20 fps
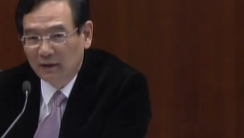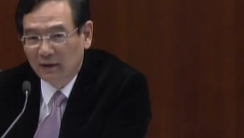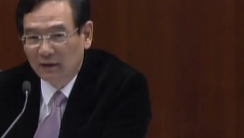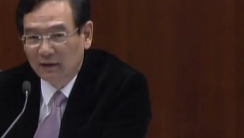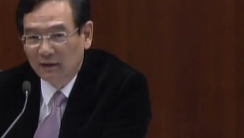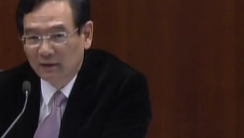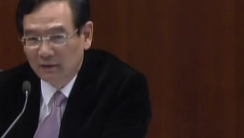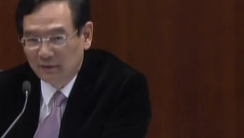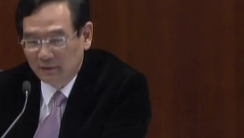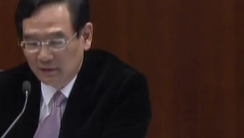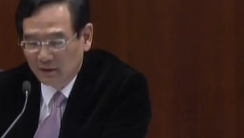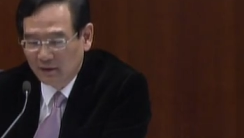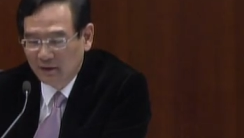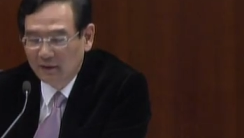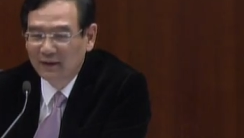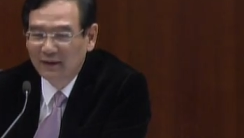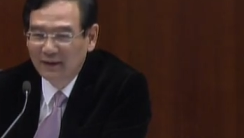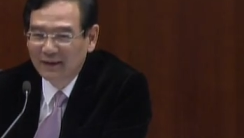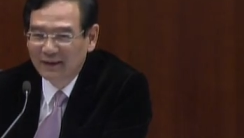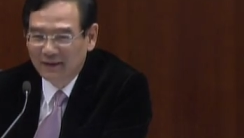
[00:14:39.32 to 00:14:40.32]
Um, but
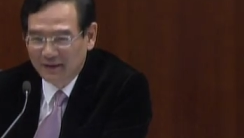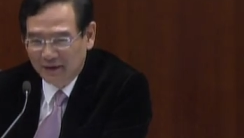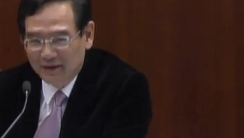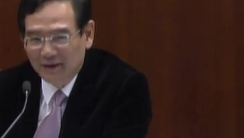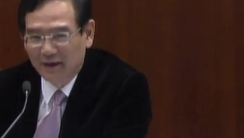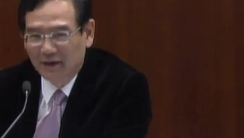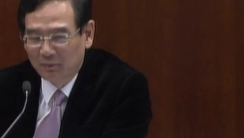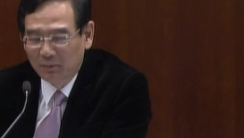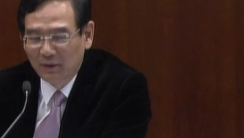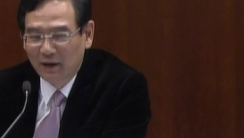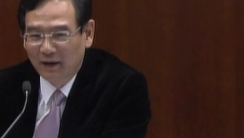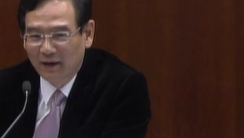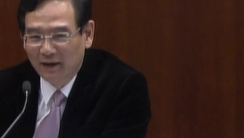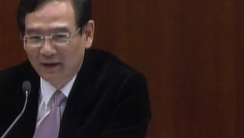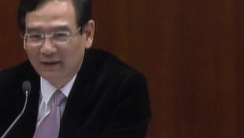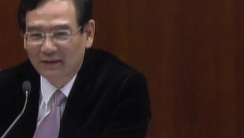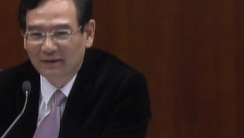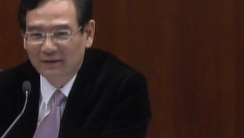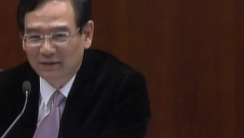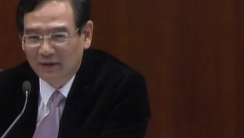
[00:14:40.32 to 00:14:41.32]
after six
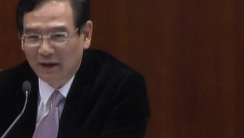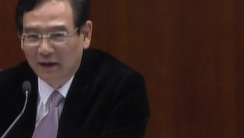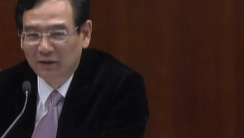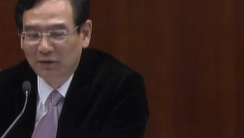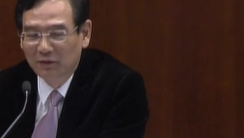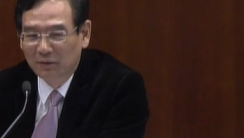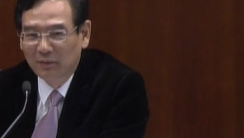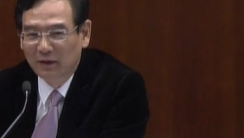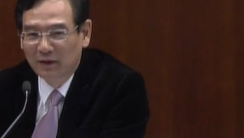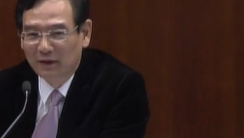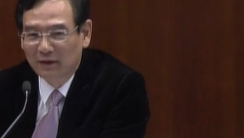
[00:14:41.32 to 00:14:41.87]
months, uh,